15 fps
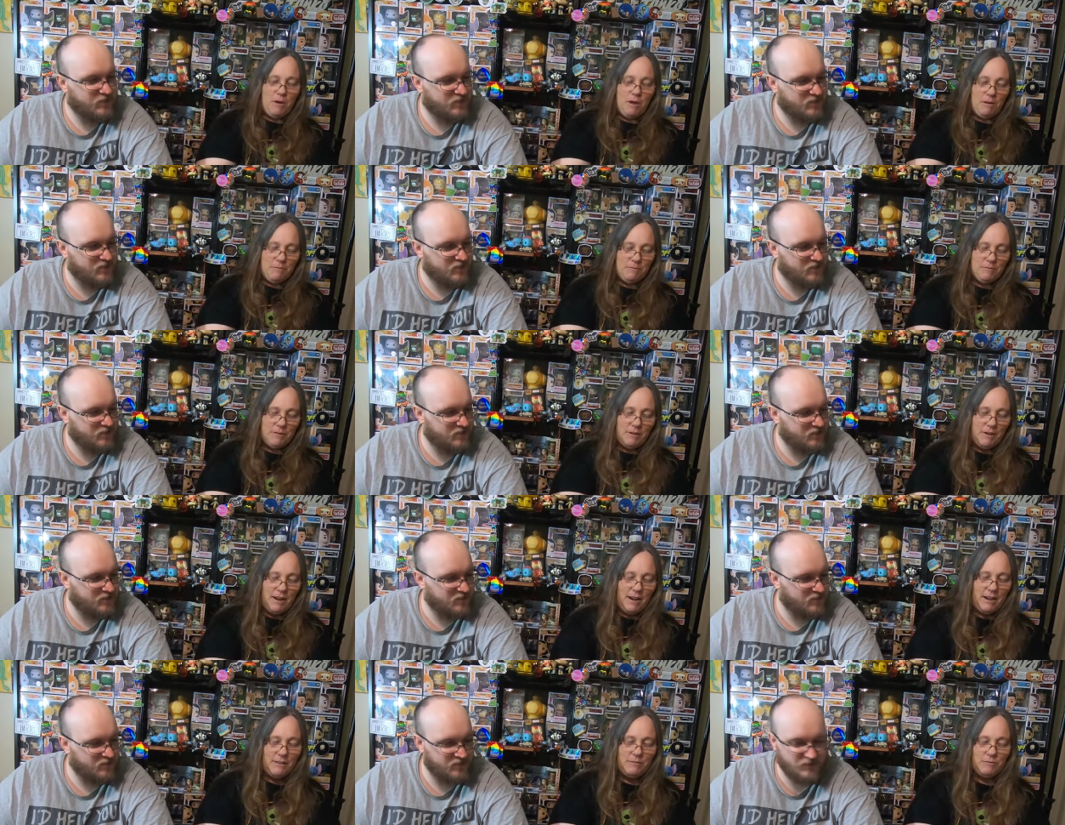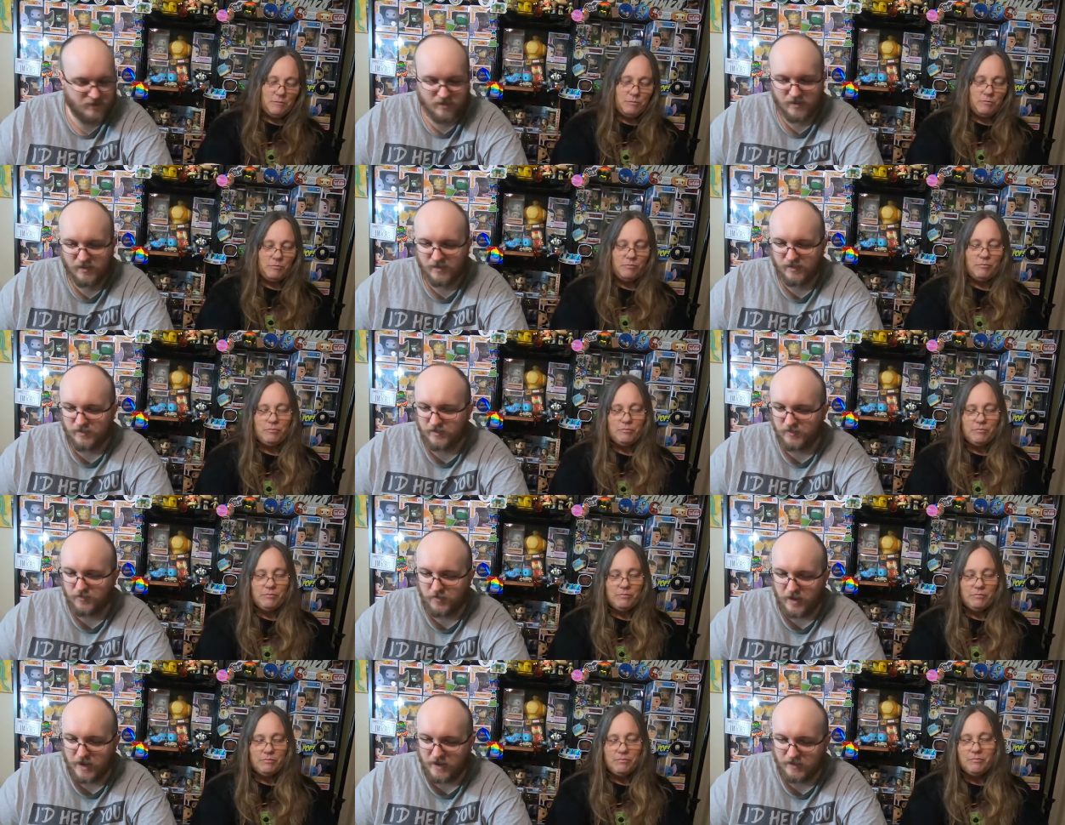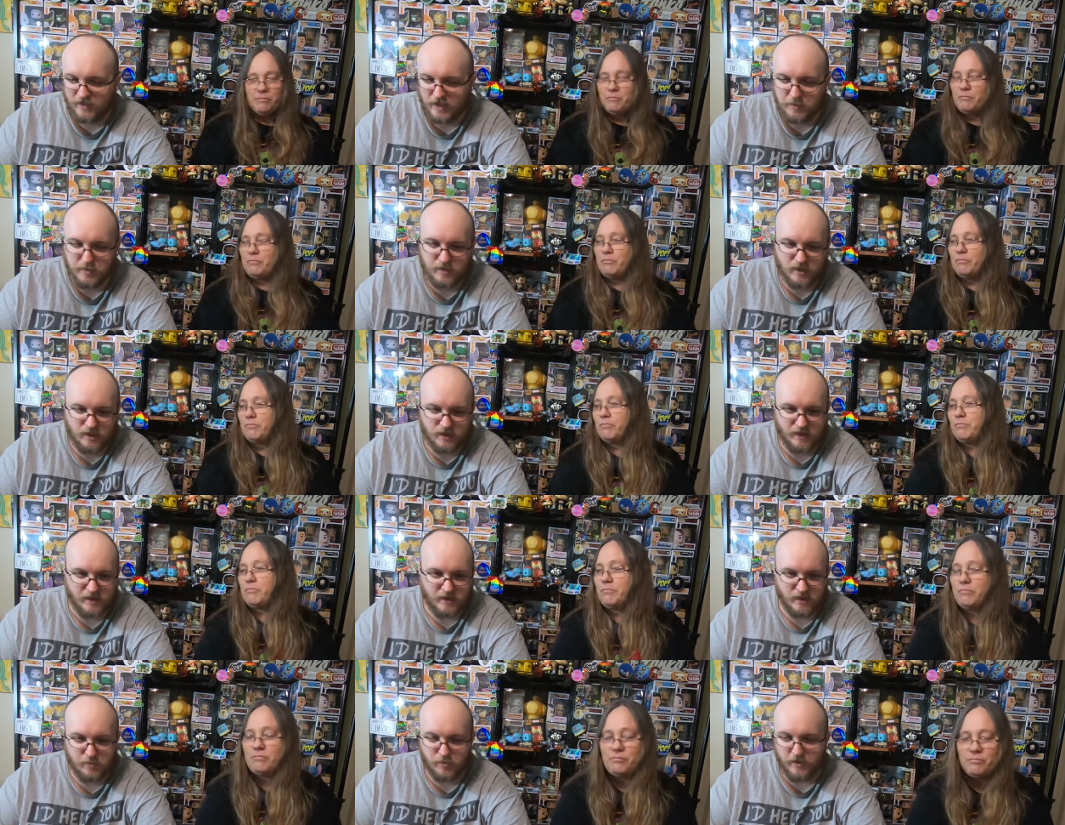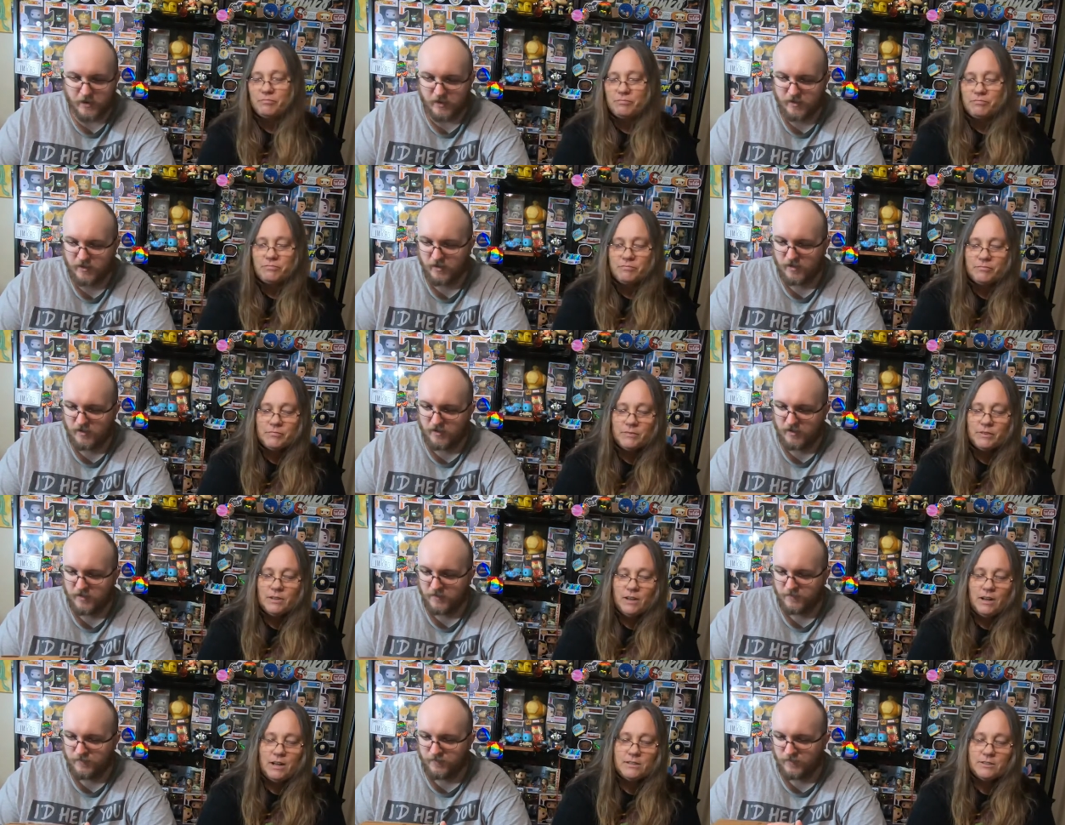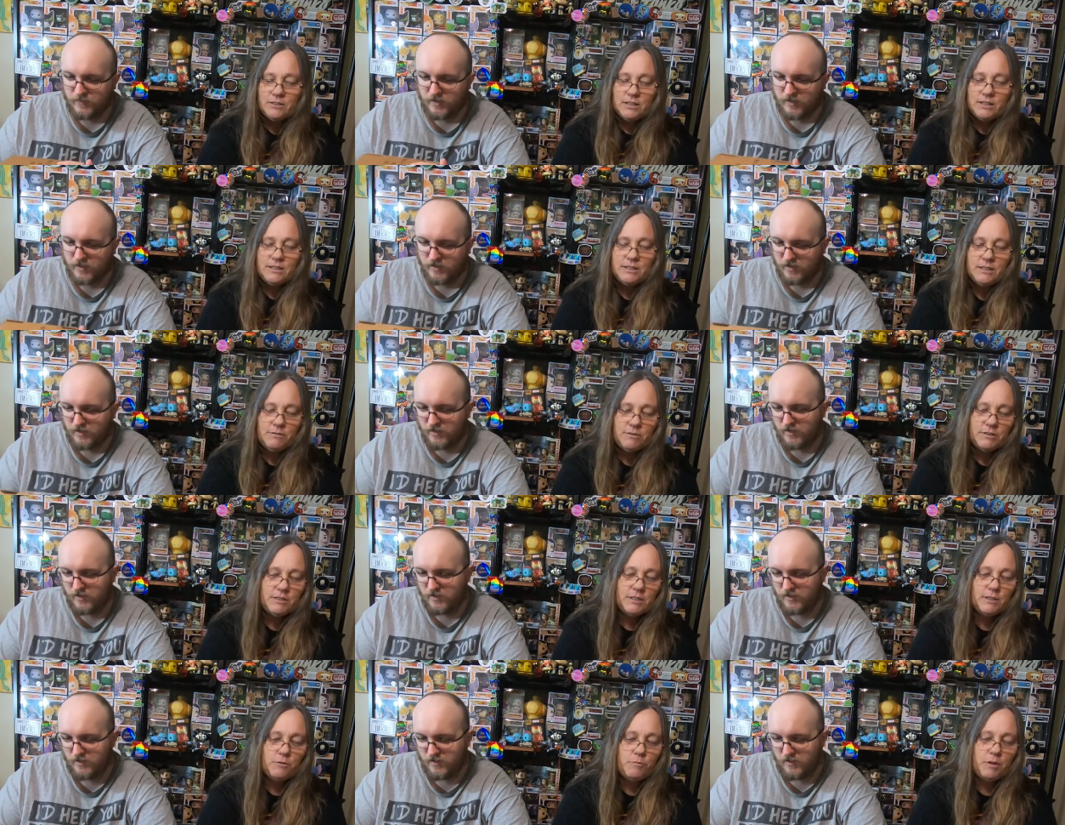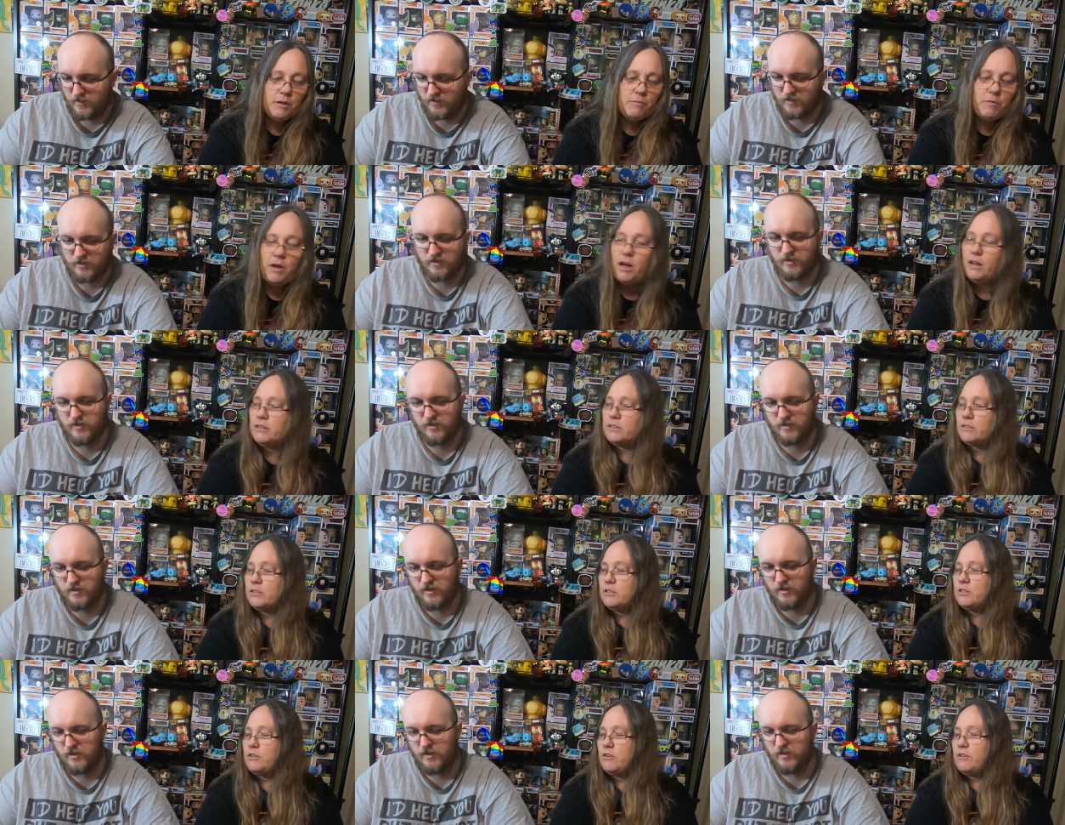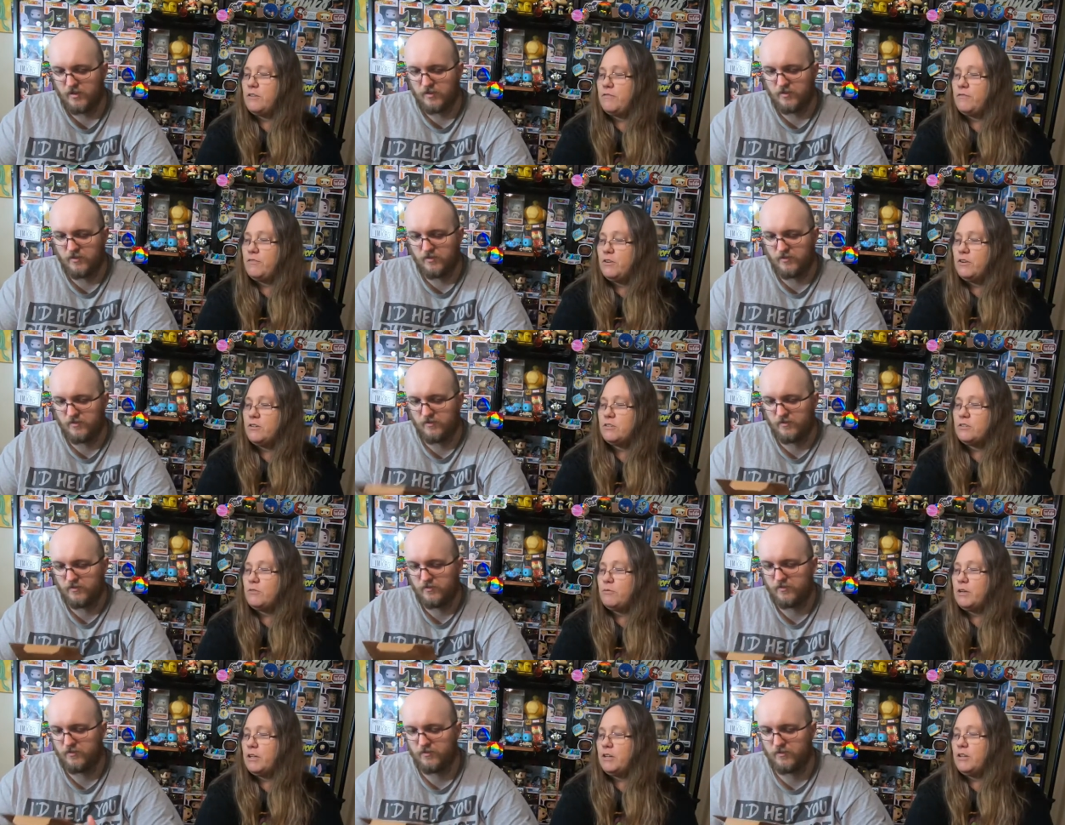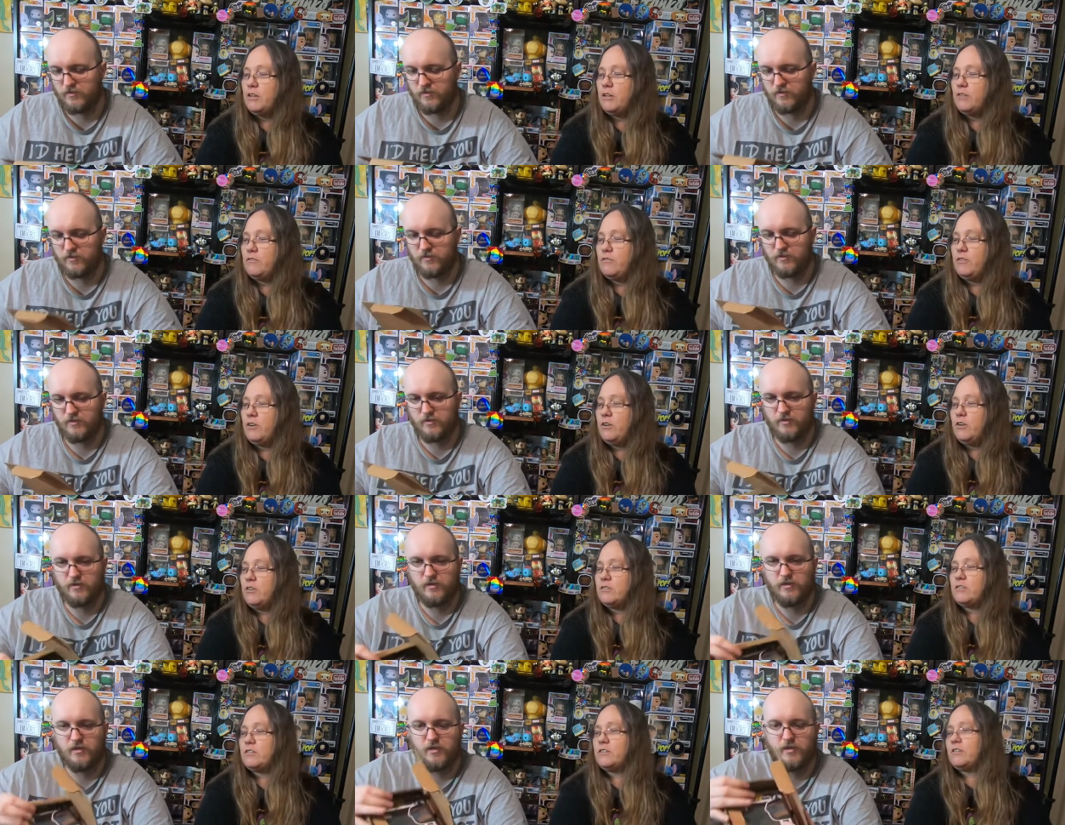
Speaker 1: Pop. All right. It's Freddy as Lady Liberty. Alright, so let's see what's in the big box. You gonna show them first, or are we gonna look first?